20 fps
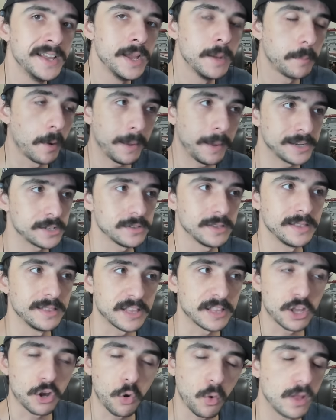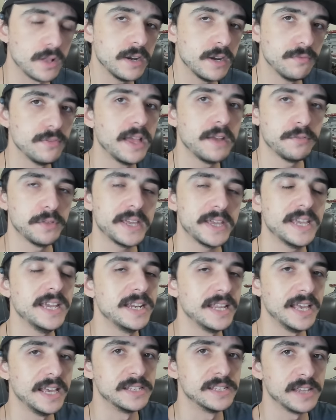perpetually. Like, the quality of life of that kid
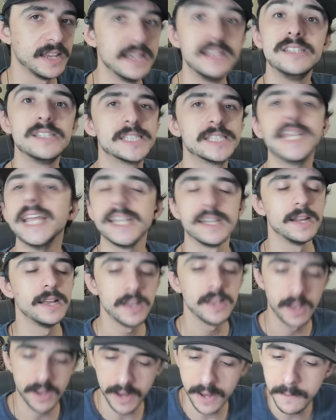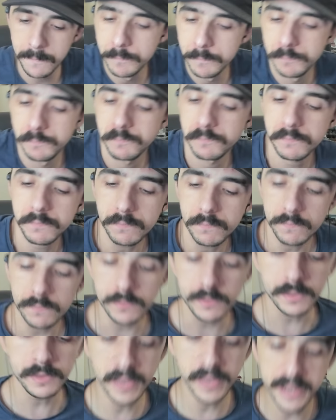is insane, okay?
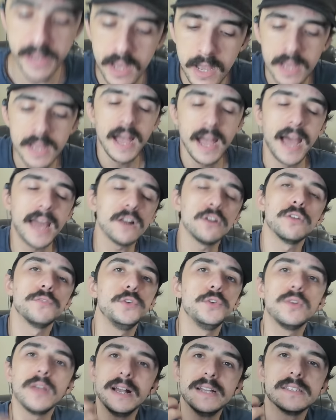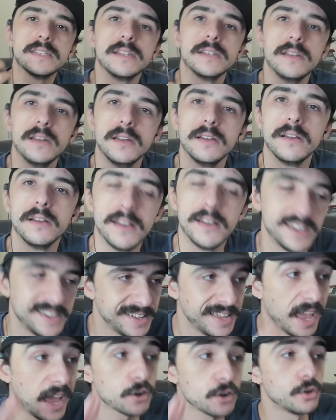Like, I don't know if you guys
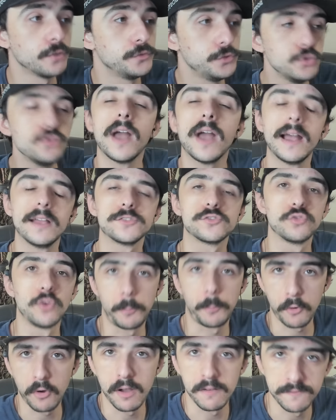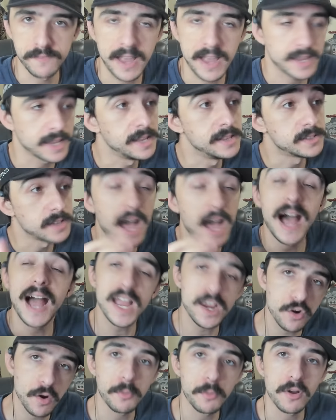I don't know if you guys grew up around fat kids. I
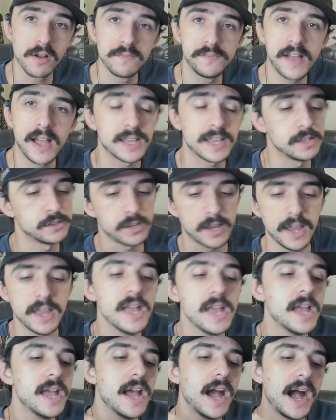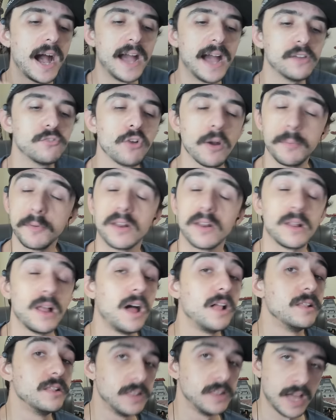grew up around fat kids, okay? I grew up on a
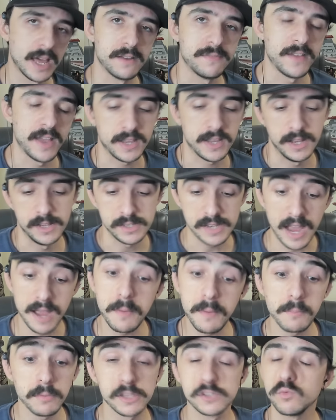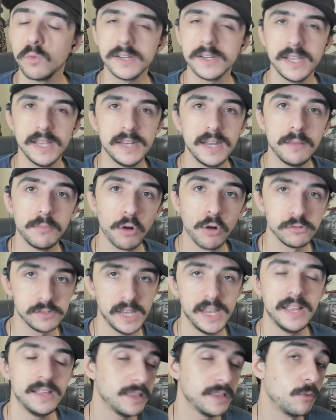lot of fat kids. I remember this one kid named
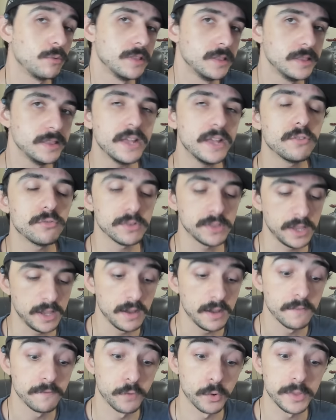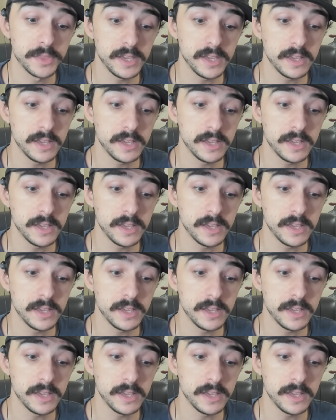Jose that would literally, for the